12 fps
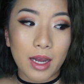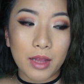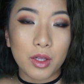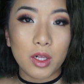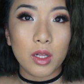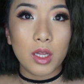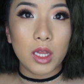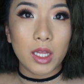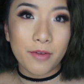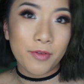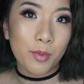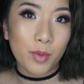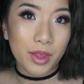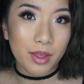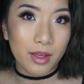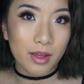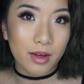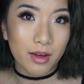I look lit from
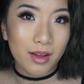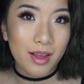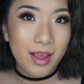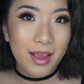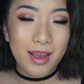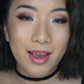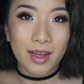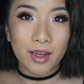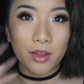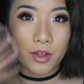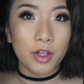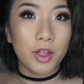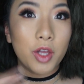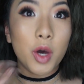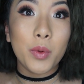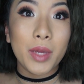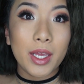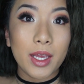within, and I look
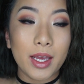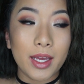glowy,